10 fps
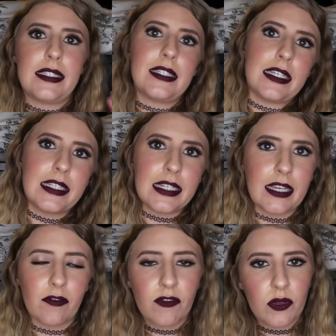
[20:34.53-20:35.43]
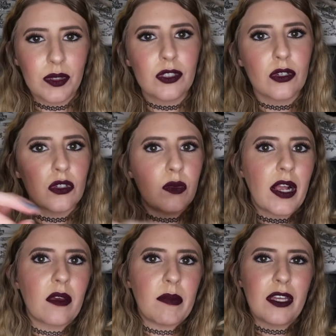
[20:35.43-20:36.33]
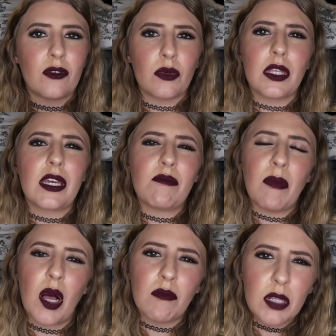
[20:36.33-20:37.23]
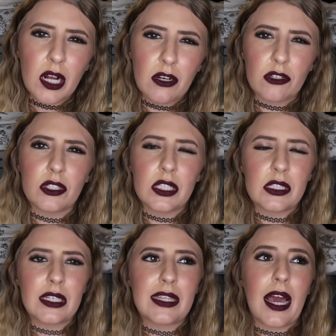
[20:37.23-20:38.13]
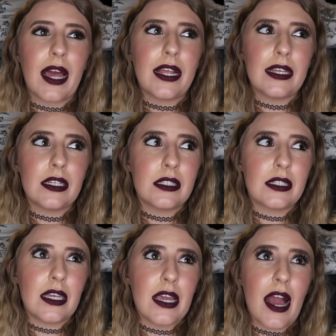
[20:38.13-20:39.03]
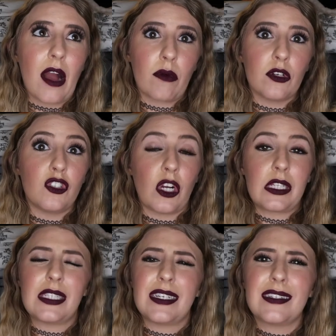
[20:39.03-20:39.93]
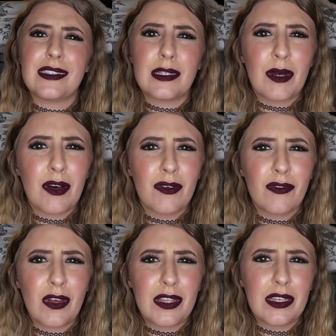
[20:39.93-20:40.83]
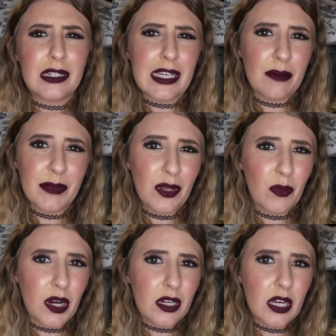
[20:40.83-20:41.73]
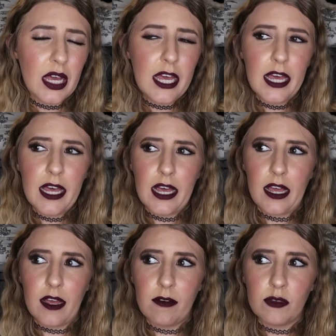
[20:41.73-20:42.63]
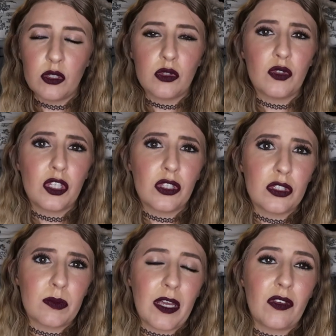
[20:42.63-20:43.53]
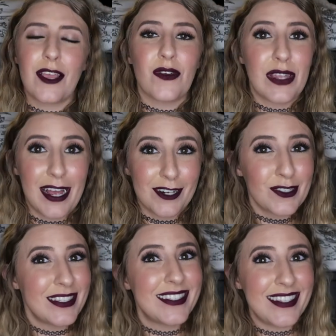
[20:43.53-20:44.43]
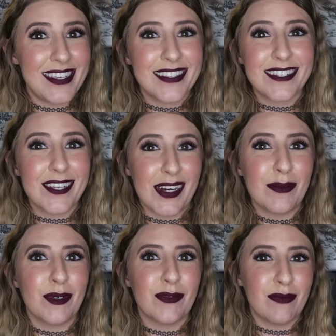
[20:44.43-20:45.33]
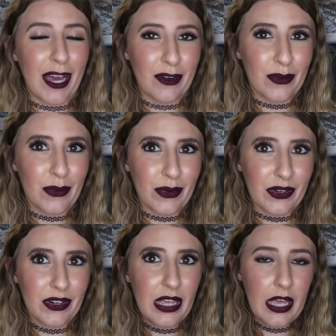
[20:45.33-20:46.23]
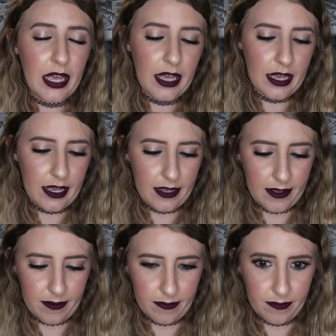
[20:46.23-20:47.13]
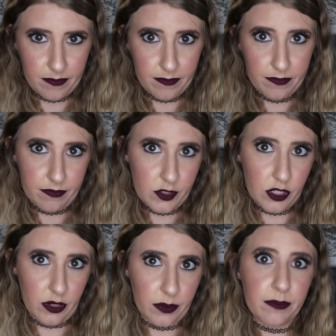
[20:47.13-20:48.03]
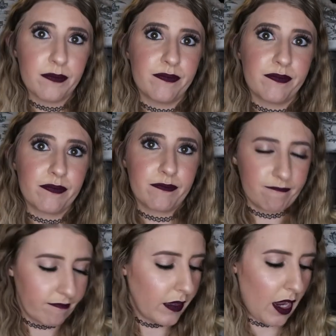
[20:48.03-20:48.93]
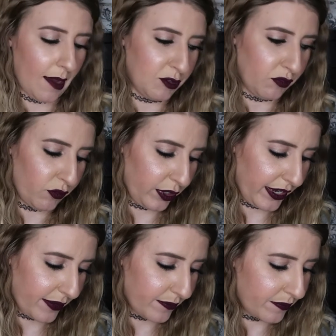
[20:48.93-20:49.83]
Disney influencers recommend, or like mom bloggers, things like that, is the Howard Johnson, because it's about, I think, a ten minute walk. Um, so it's really close by. You, you can actually see the top of Matterhorn. Um, so option for you.